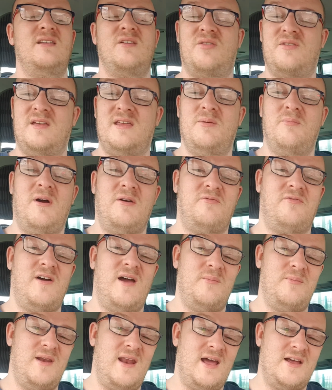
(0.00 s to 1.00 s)
you think you might
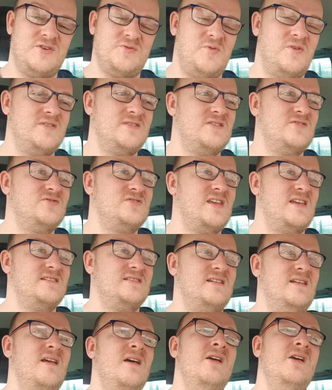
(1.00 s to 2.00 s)
find my next one's
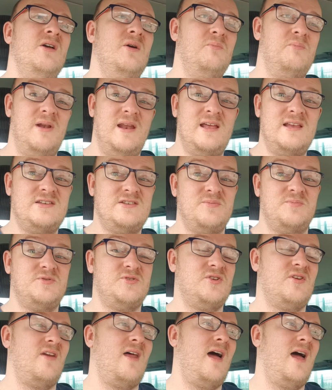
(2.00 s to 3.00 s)
interesting, please
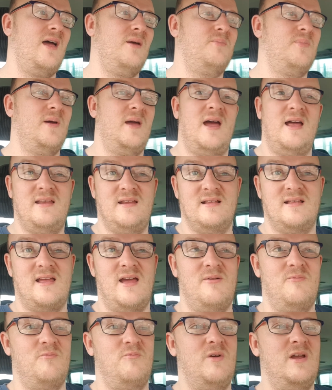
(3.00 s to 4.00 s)
subscribe and you'll
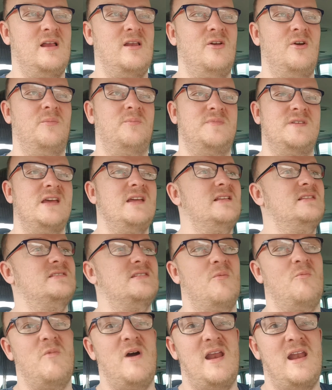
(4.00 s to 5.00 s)
get weekly updates
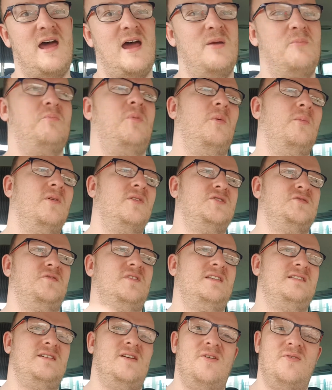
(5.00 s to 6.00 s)
on when I publish
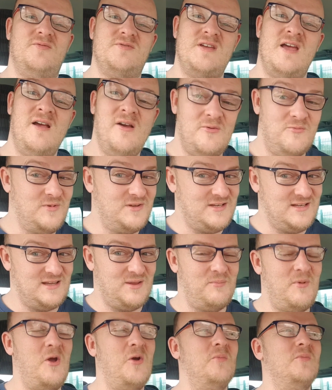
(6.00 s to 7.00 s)
videos, which at
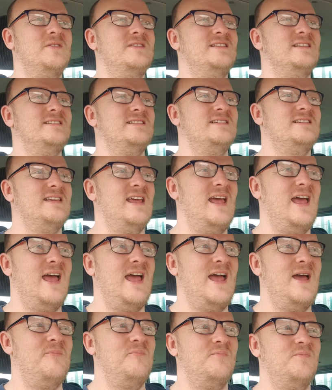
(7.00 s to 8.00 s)
the moment is
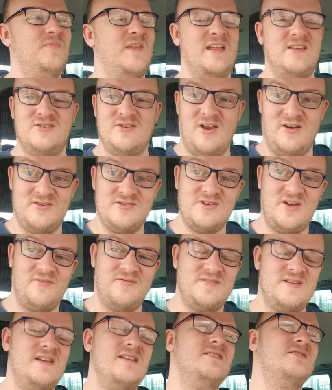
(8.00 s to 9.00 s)
it's not as
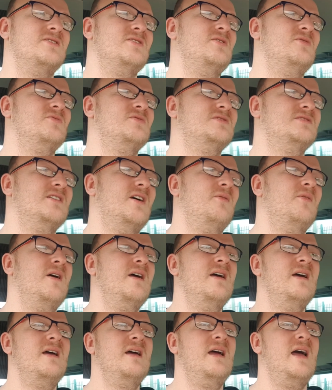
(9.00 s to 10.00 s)
often as I used to.
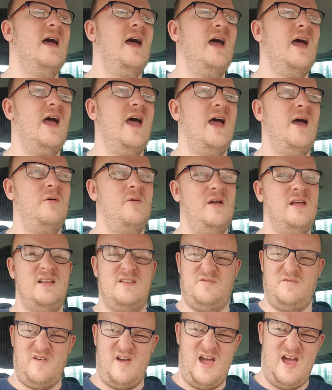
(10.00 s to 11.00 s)

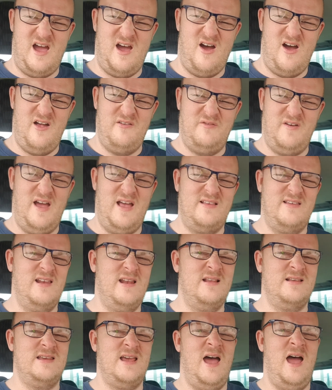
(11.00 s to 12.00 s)
It's hard finding
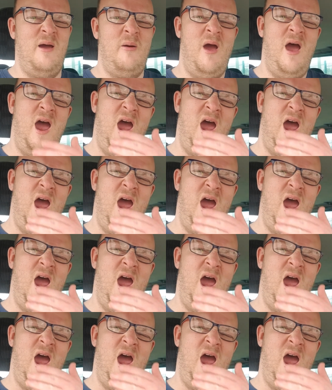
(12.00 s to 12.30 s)
the time.